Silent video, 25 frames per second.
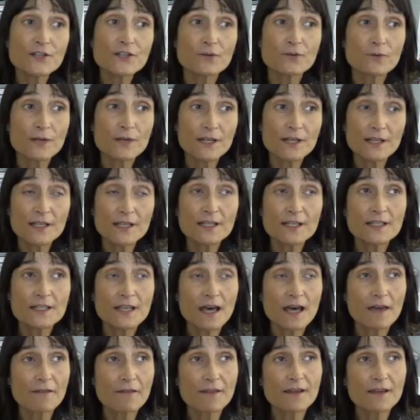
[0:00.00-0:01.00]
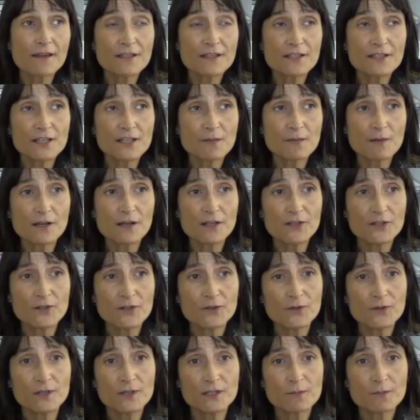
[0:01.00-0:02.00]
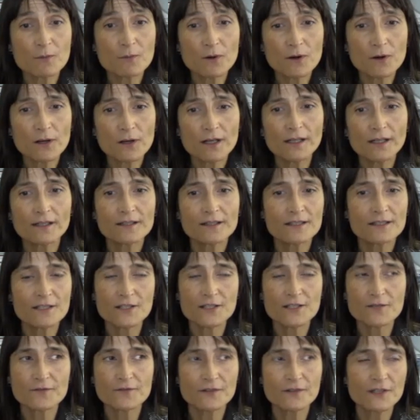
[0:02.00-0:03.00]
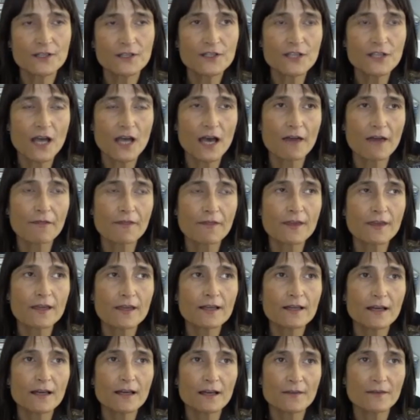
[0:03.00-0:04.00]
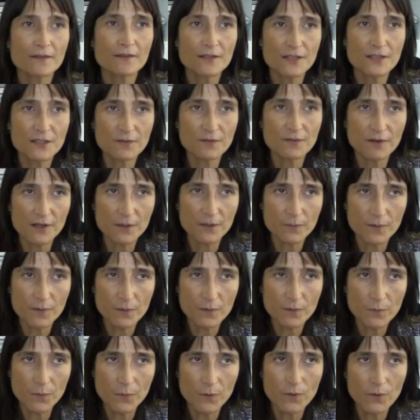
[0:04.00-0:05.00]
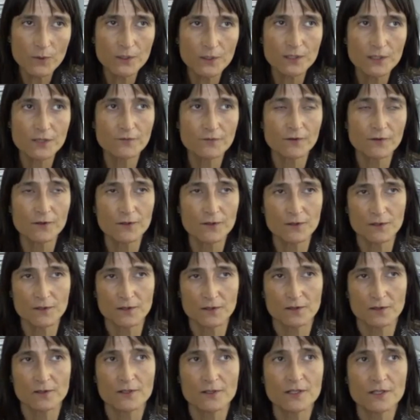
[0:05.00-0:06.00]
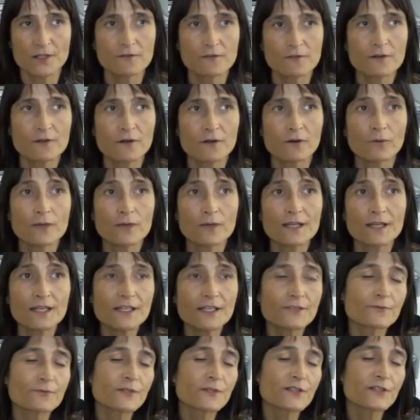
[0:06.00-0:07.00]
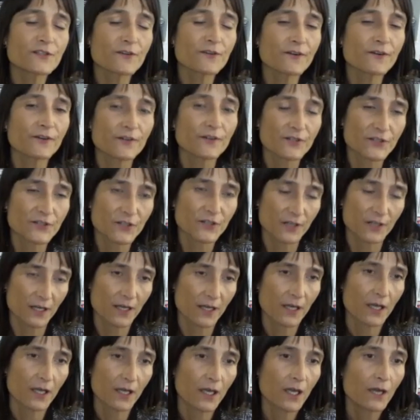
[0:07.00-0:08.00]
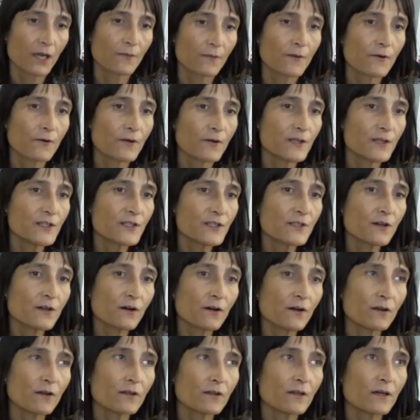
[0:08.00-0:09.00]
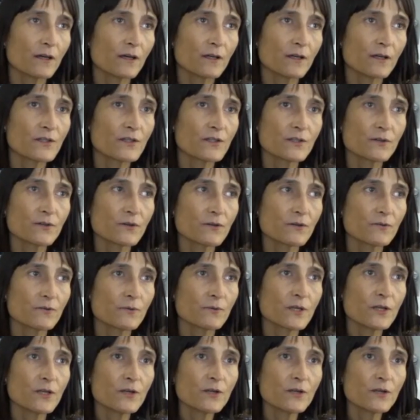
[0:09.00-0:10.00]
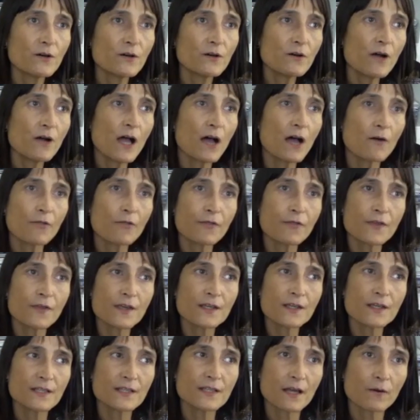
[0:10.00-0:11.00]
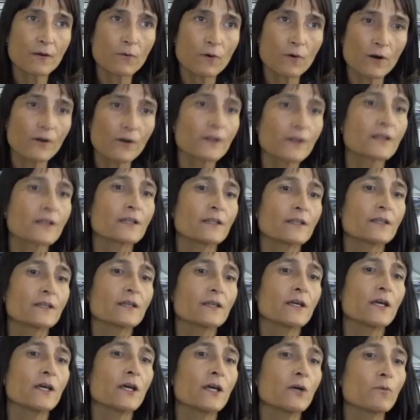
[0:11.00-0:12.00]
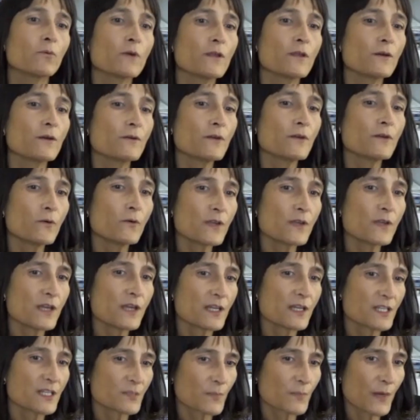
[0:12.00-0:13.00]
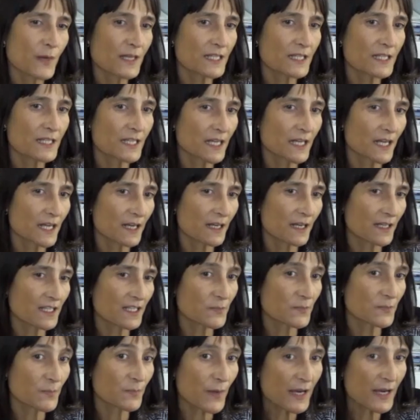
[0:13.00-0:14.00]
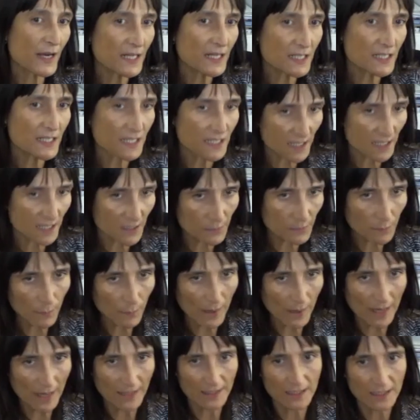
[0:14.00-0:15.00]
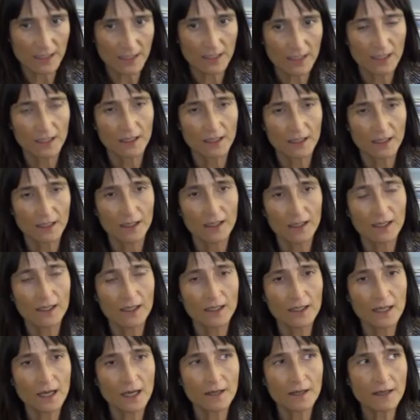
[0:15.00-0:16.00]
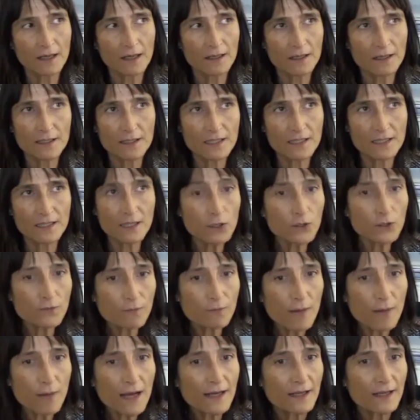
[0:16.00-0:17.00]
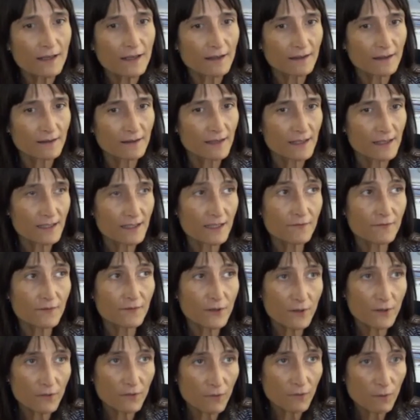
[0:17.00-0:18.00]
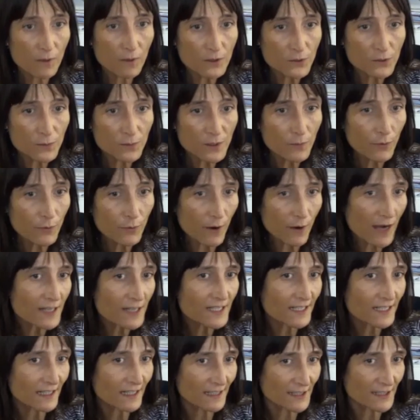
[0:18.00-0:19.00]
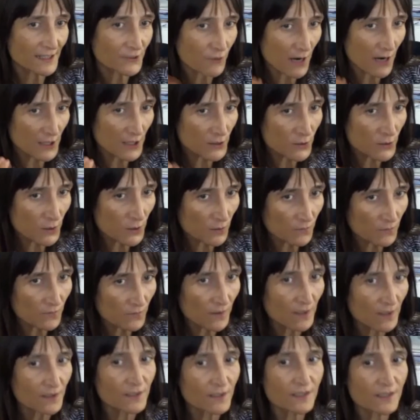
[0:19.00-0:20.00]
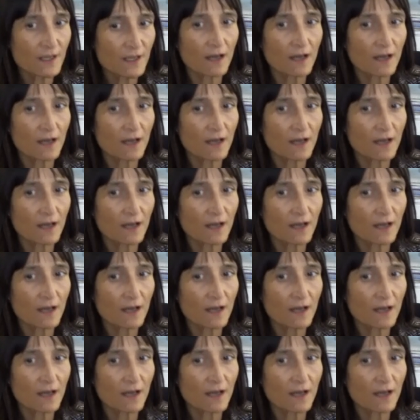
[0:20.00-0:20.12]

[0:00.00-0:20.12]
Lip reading: we need, I think in Germany you do it more, just to finish, I think, and this is very important for sociology of law, we need research. There is not, so we don't know how things are working. We don't know the expected and unexpected impact. And it's a lot of money. That's if we want to be practical and try to convince